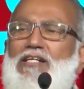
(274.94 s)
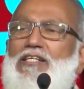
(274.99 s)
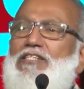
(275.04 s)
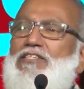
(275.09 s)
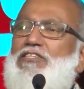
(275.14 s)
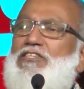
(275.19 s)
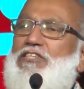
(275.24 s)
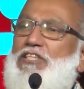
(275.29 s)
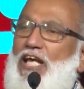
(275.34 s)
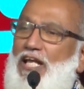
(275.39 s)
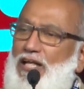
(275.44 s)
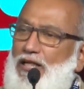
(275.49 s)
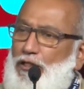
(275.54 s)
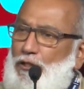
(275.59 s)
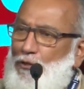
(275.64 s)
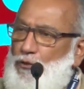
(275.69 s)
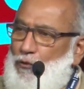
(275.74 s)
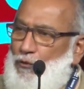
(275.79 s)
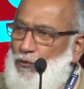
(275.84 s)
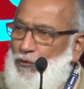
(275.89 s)

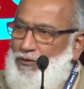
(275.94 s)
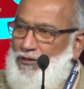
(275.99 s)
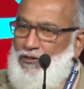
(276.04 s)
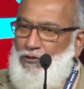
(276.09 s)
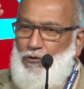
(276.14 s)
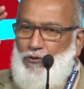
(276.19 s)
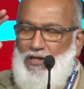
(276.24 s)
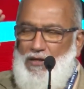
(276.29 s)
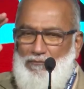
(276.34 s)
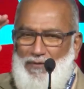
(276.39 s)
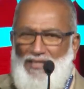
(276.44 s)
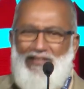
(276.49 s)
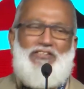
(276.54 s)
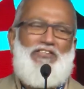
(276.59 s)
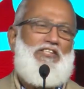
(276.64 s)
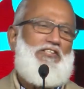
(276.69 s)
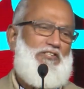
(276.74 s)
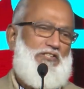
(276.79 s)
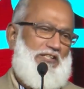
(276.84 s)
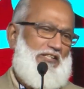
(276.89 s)
salute to the
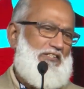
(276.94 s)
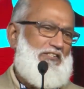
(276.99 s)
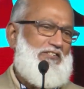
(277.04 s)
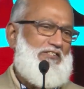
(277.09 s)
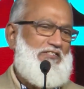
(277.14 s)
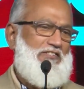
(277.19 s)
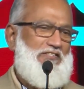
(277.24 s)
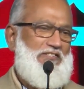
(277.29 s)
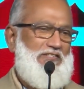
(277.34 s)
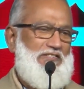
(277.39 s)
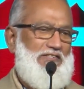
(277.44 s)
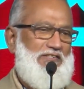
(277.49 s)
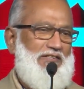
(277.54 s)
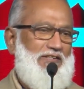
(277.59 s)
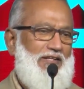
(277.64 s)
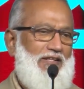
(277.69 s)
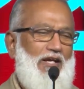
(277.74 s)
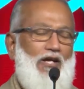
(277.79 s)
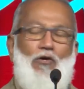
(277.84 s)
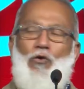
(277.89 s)
messengers.
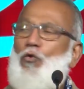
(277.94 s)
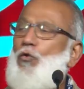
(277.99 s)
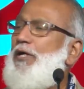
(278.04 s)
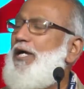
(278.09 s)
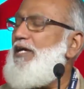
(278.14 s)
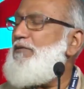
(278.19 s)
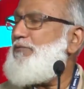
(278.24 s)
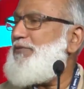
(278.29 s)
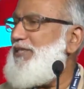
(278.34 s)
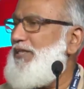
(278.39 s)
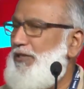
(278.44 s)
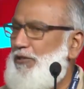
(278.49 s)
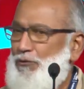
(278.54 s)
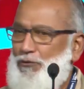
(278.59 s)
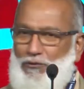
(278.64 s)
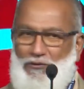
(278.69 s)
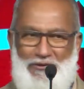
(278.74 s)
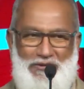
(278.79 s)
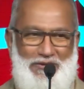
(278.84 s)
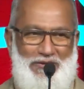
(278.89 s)
Who gave
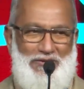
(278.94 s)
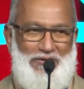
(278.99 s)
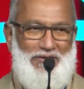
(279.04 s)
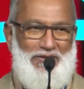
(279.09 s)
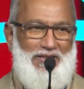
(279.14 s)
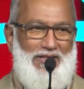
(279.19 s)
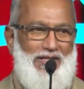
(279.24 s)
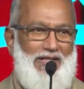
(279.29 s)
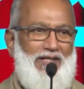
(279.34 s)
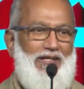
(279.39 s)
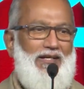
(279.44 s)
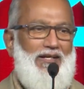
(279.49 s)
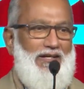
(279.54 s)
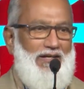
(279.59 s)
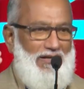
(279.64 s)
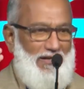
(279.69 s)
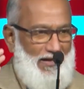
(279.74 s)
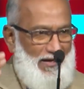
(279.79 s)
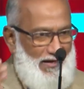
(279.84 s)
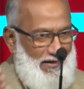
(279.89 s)
salute?
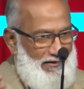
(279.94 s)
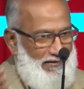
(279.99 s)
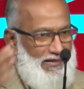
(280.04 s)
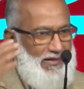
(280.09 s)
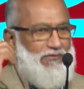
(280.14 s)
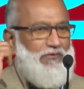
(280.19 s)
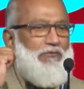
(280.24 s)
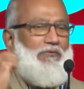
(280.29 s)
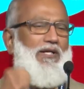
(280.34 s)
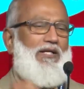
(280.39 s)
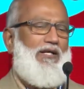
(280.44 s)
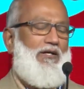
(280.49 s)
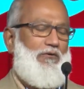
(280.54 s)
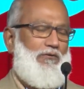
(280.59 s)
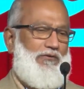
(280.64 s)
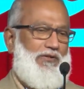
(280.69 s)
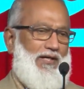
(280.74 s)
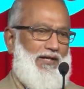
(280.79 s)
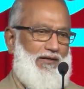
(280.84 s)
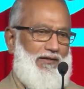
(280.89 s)
Allah subhanahu wa
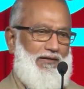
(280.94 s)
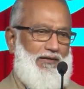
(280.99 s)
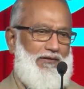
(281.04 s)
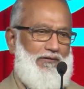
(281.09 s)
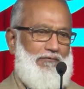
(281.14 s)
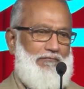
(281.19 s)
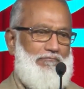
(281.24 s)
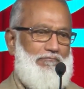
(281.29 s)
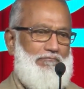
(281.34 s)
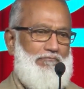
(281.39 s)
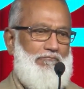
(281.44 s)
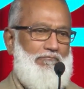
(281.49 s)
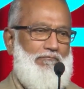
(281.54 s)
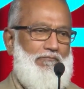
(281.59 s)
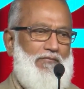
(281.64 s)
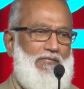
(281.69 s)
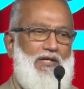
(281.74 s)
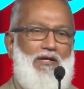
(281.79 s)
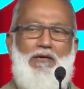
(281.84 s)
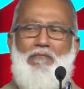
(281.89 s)
ta'ala.
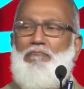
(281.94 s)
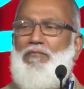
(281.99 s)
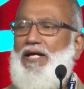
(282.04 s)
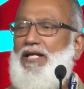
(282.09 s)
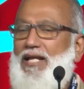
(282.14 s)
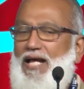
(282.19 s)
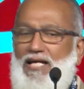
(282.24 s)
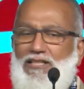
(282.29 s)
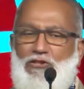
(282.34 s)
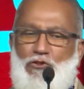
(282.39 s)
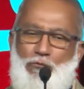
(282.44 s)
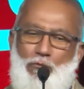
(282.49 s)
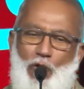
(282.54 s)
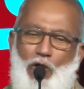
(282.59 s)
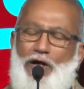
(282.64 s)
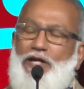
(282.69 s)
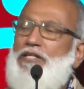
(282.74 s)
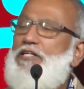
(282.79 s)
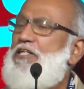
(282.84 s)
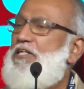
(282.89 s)
My last
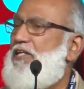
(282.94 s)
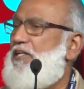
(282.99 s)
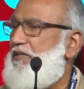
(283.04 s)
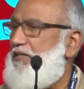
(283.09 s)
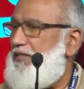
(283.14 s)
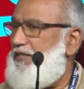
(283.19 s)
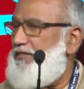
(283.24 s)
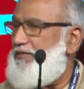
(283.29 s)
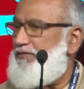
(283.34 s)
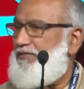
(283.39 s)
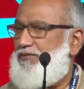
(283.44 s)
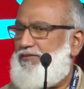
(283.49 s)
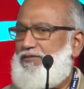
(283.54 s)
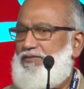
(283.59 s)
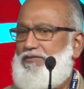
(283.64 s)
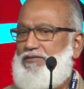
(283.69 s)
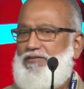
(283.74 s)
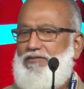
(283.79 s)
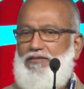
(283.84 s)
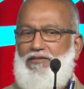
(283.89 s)
point here is,
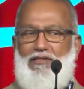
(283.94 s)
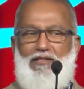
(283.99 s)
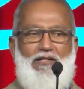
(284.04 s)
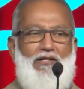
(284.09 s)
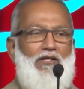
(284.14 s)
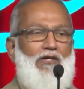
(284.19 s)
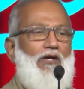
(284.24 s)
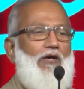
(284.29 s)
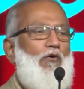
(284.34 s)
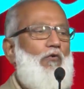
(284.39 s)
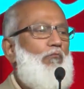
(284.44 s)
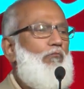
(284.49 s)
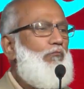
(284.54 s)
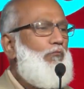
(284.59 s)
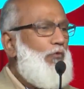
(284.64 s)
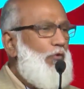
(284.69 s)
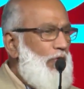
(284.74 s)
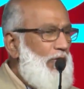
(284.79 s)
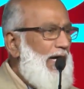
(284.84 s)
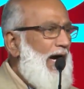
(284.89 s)

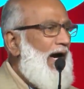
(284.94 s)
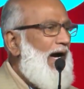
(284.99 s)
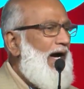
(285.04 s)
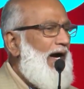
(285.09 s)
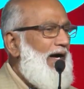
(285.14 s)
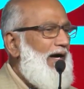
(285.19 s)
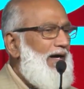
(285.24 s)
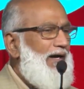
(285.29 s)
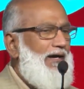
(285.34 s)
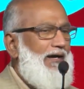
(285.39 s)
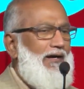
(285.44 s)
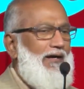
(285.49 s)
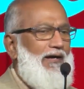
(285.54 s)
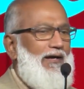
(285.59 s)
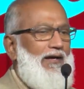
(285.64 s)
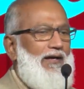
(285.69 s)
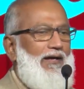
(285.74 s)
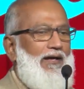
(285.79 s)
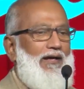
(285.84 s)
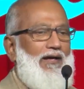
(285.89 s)
Muna
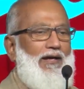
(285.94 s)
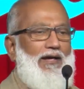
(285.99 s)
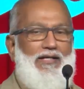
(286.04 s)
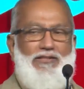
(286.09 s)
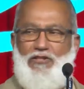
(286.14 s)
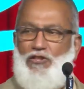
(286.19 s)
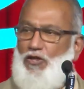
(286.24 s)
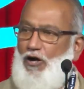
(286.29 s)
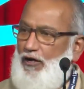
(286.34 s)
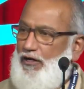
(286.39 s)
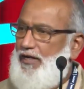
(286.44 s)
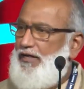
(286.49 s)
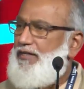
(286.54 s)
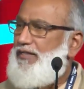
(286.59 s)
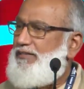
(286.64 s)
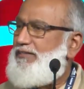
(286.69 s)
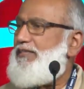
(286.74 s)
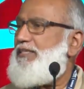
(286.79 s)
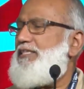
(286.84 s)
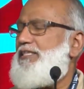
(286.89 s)
is an
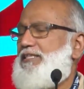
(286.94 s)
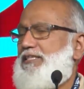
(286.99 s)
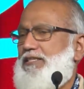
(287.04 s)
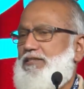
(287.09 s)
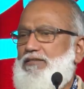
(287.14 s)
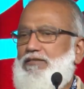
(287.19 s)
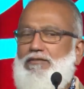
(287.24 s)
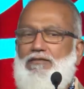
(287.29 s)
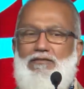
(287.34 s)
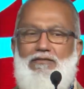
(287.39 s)
organization